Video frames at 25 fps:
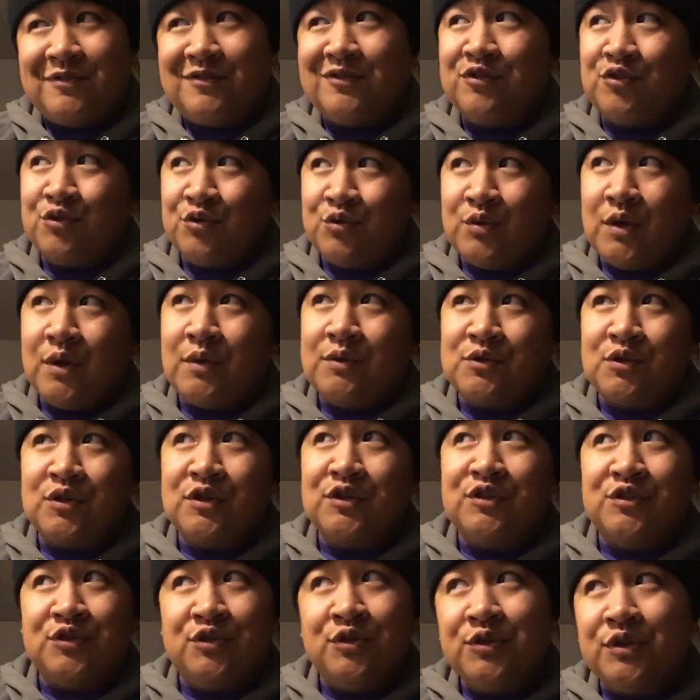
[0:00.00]
True, I was
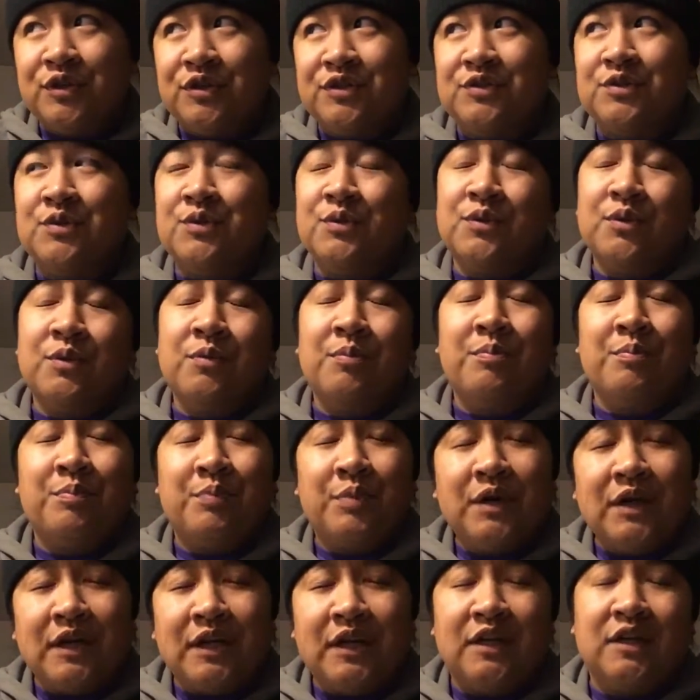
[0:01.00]
only 2 years old,
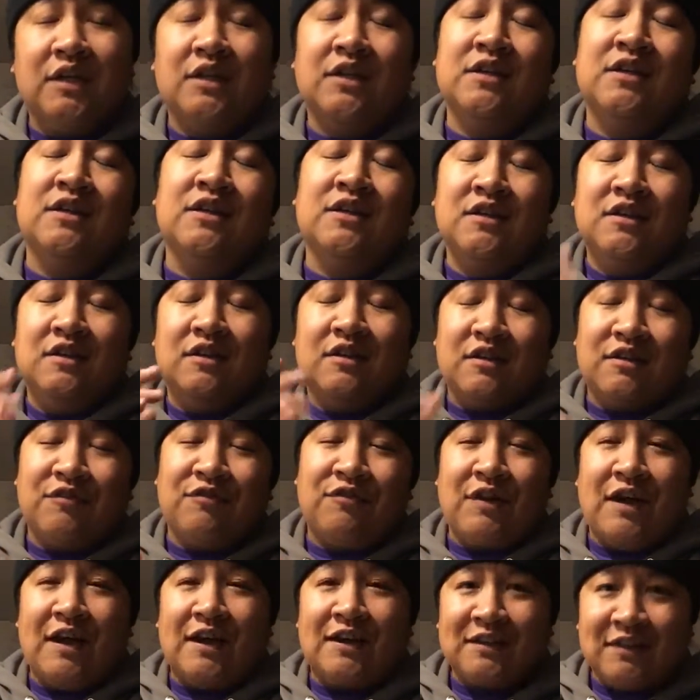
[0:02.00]
but the
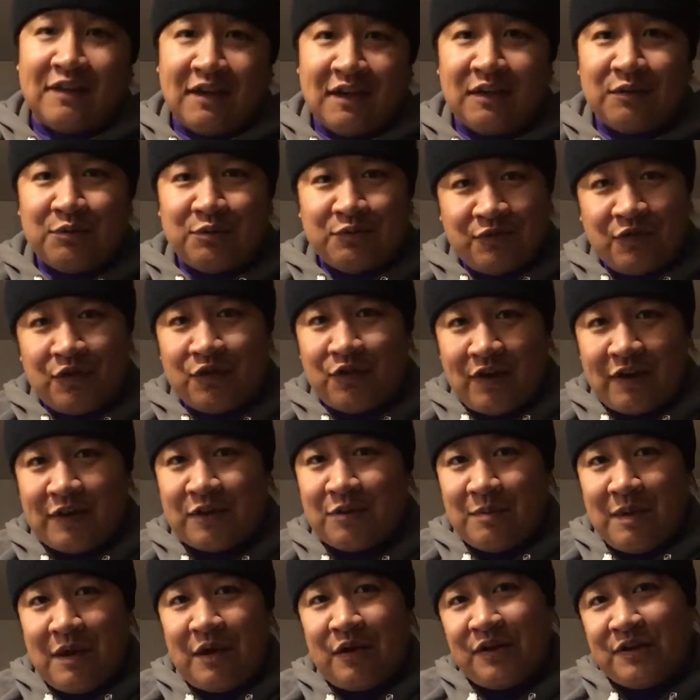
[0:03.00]
fact of
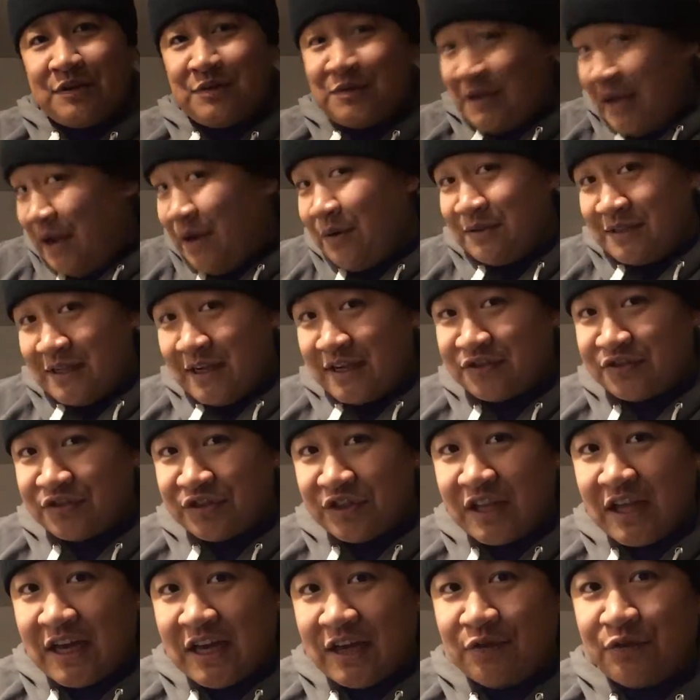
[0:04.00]
the matter is, I was
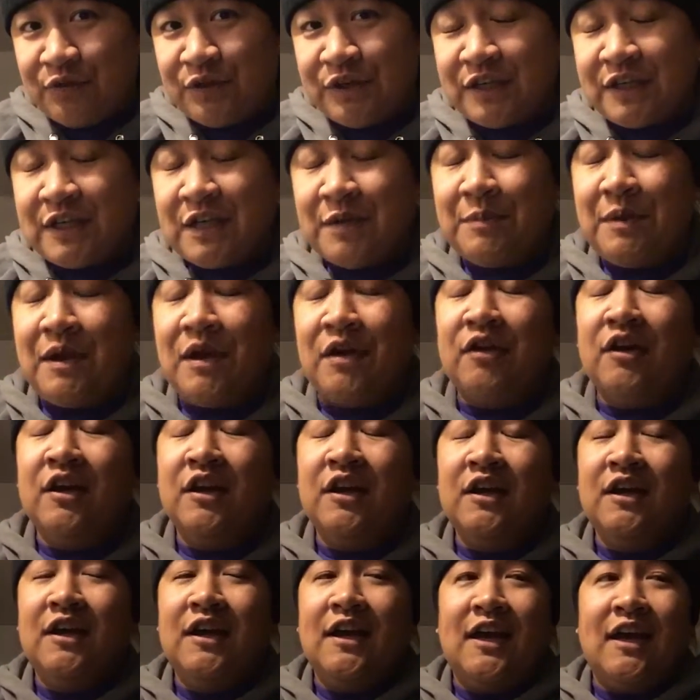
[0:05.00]
actually alive when it came out,
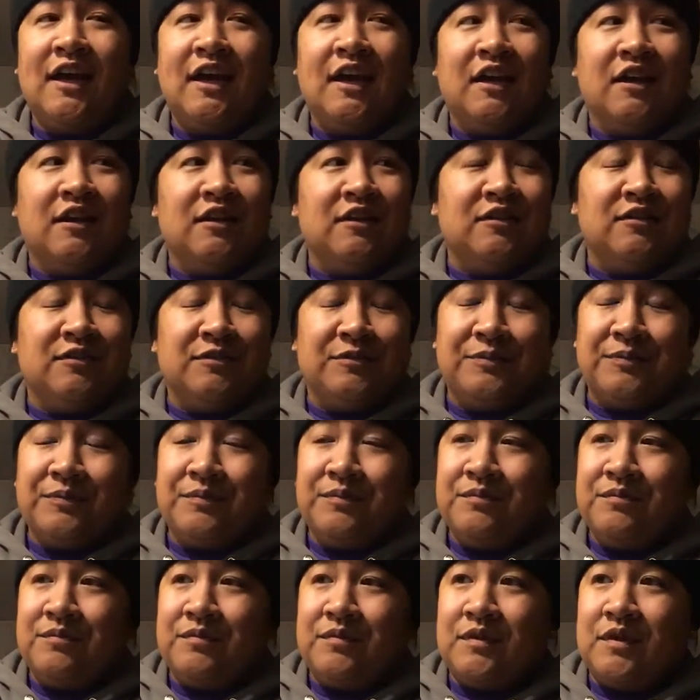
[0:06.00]
and
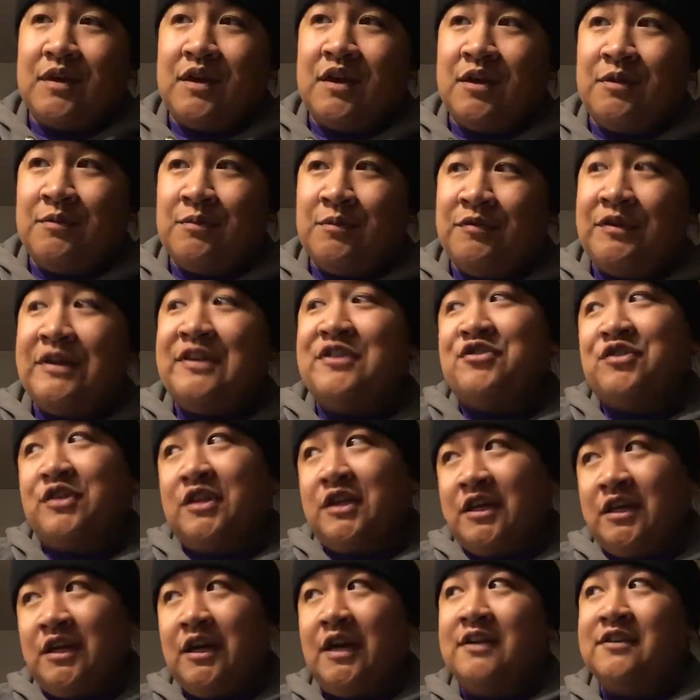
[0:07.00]

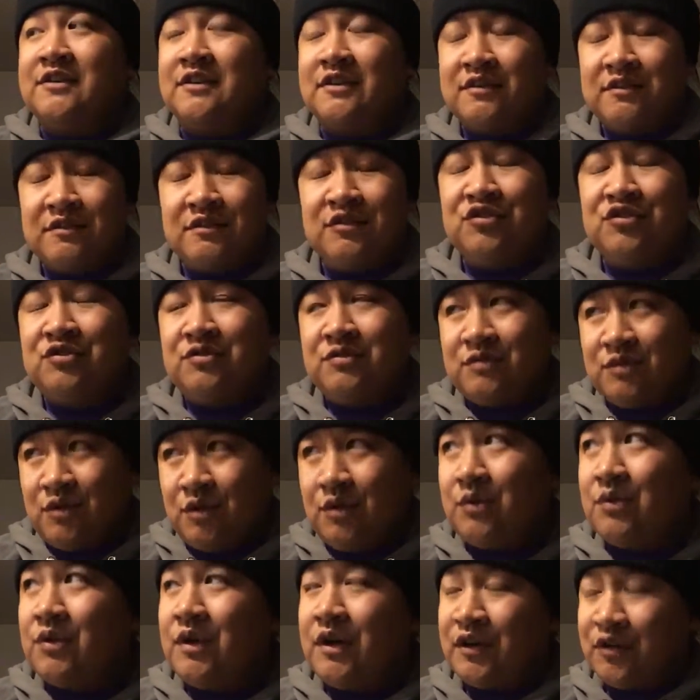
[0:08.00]
eventually, as
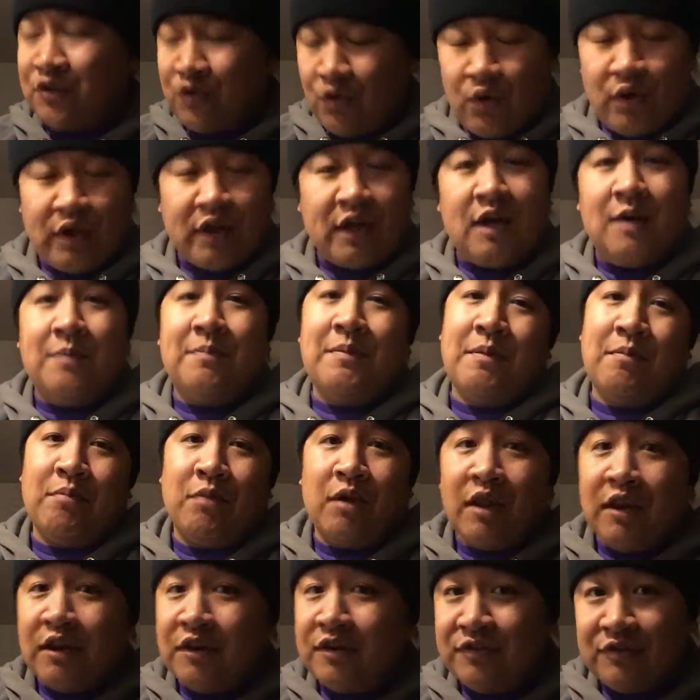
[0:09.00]
like growing up, my
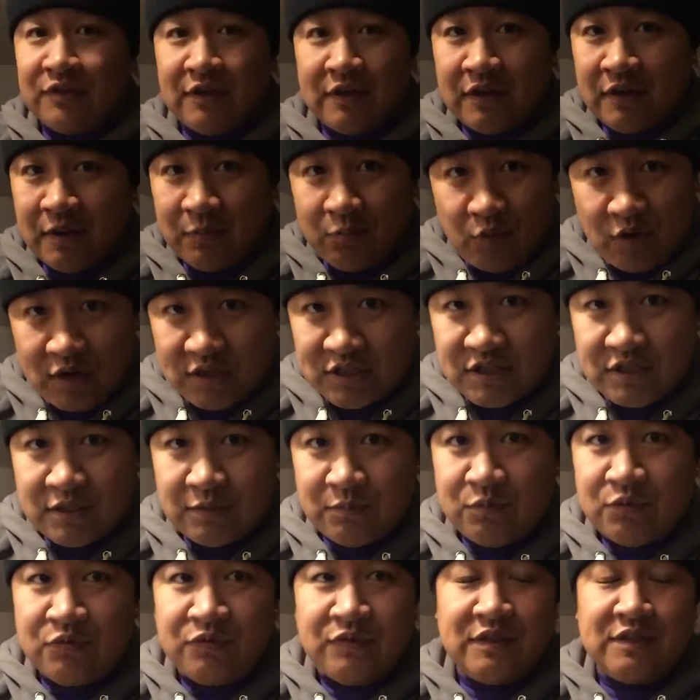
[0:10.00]
brothers ended up watching the
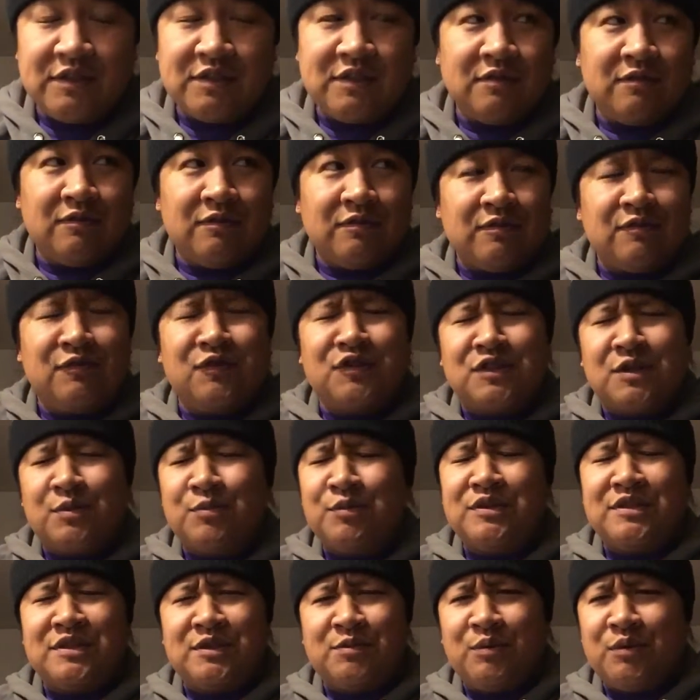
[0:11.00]
movies, and for some
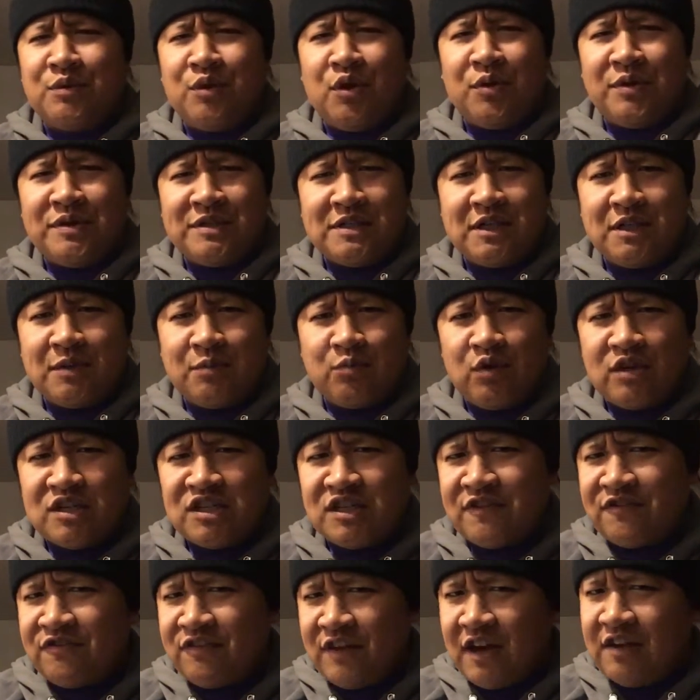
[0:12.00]
reason, we would always end up
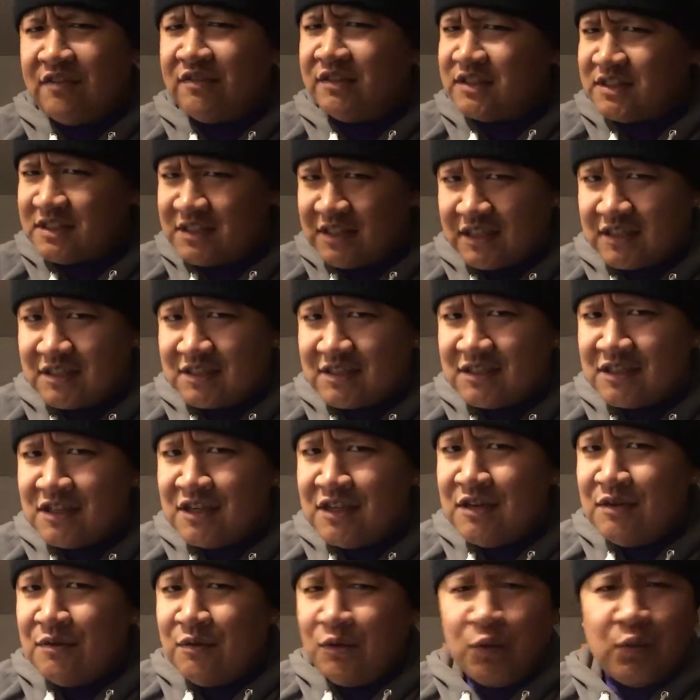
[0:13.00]
watching 5 and 6.
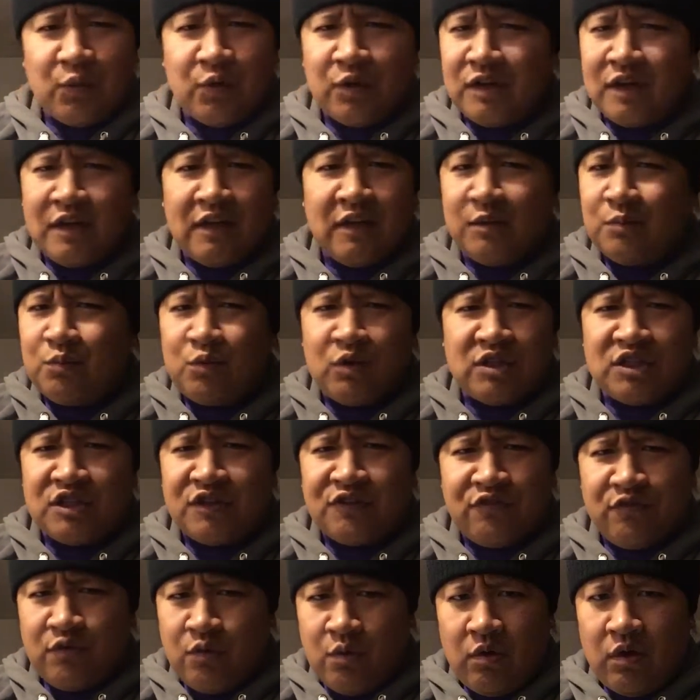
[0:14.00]
We wouldn't end up
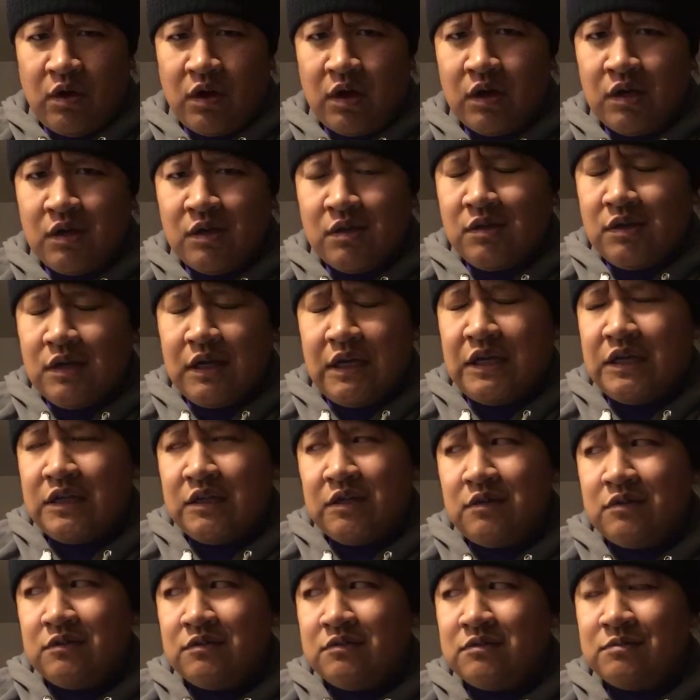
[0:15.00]
watching 4. I don't
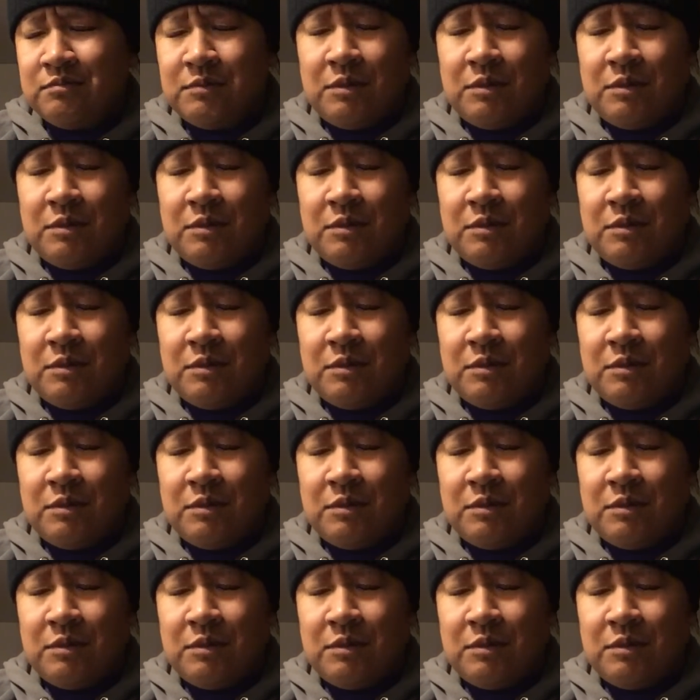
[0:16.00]
know.